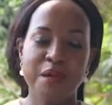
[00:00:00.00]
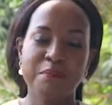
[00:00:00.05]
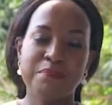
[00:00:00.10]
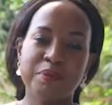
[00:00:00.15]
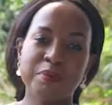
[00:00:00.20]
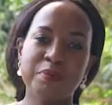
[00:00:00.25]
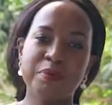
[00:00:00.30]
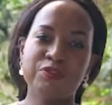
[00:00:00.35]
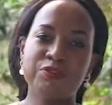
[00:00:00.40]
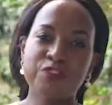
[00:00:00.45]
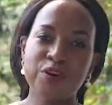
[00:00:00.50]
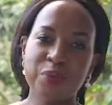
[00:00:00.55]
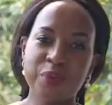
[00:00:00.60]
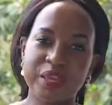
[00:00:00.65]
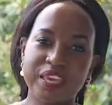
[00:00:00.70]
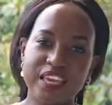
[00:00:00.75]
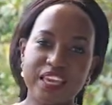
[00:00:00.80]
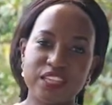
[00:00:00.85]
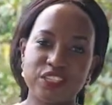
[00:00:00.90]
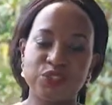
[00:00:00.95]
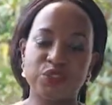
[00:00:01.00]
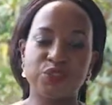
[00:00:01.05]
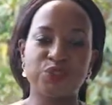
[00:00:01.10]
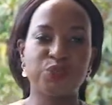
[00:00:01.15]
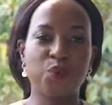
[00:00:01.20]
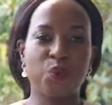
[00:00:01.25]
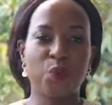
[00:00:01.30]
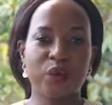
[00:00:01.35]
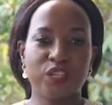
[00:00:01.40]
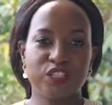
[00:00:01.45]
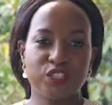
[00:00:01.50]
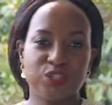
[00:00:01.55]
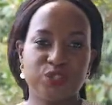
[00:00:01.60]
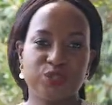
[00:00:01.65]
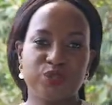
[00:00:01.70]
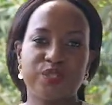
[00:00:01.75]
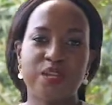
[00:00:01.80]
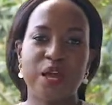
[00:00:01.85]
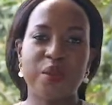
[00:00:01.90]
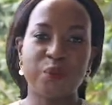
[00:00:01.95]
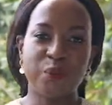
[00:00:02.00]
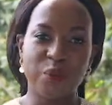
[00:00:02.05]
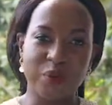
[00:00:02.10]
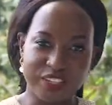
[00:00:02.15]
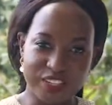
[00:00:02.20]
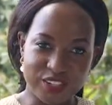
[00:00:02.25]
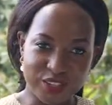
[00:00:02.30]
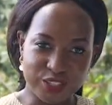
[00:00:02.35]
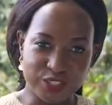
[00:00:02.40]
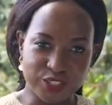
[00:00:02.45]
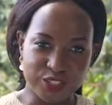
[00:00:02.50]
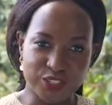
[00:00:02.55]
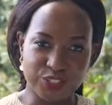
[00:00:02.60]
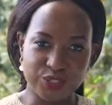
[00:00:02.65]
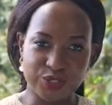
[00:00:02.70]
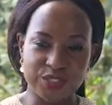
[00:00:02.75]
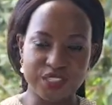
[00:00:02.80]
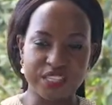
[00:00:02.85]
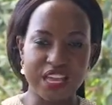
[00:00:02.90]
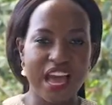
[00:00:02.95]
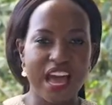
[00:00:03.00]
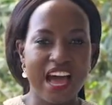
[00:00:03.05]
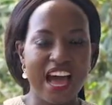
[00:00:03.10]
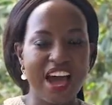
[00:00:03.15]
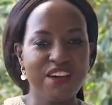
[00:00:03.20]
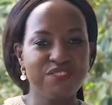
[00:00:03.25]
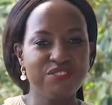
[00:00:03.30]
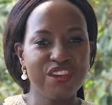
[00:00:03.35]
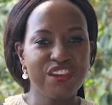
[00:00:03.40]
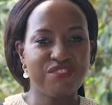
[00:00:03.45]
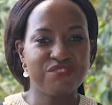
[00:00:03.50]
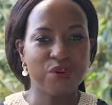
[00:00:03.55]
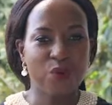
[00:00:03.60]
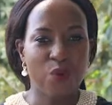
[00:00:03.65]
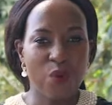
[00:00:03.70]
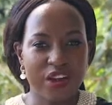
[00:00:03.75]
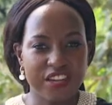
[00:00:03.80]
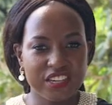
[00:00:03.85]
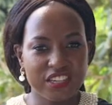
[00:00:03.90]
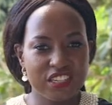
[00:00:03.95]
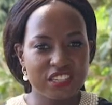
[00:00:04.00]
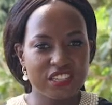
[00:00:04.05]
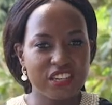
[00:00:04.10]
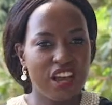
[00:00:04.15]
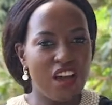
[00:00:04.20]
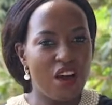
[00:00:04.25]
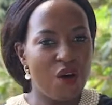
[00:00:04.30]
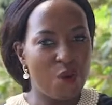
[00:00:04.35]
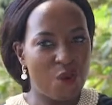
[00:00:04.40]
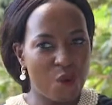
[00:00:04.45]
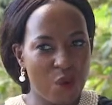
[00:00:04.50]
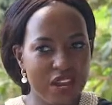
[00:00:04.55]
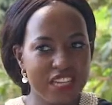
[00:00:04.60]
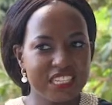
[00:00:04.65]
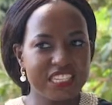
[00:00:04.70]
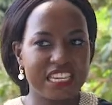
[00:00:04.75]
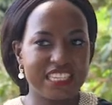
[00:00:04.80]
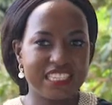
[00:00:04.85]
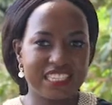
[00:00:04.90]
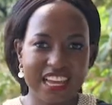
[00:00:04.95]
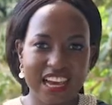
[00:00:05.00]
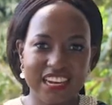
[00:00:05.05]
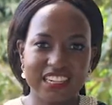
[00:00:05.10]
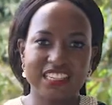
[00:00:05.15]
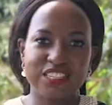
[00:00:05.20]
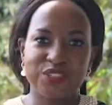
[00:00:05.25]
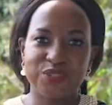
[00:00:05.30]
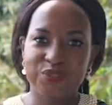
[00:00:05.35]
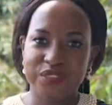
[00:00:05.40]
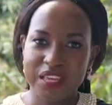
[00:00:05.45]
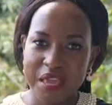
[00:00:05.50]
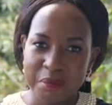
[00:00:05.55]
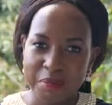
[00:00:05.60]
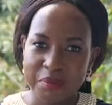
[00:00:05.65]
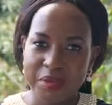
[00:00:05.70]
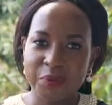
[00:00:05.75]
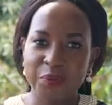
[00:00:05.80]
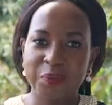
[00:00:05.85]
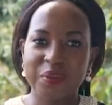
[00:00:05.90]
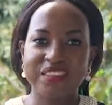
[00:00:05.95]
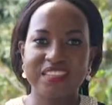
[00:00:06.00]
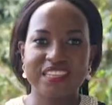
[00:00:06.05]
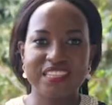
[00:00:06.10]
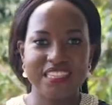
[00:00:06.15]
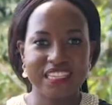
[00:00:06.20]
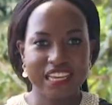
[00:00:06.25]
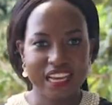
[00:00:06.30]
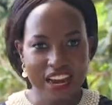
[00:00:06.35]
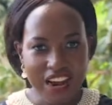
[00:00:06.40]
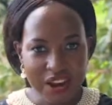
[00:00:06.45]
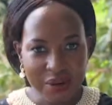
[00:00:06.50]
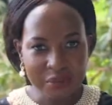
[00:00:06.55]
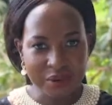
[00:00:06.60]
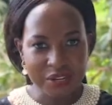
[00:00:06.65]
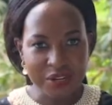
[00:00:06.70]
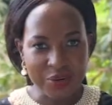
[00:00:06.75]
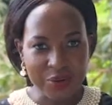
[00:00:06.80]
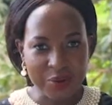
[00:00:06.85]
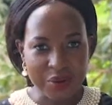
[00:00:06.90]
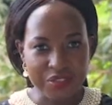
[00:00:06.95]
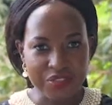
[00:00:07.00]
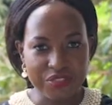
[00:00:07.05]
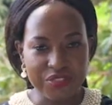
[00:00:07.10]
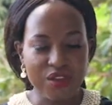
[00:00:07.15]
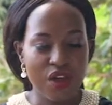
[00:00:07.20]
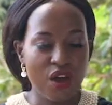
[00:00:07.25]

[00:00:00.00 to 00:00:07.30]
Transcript: But before we get into what to choose and what not to choose, have you ever wondered what exactly do they mean when they say career growth?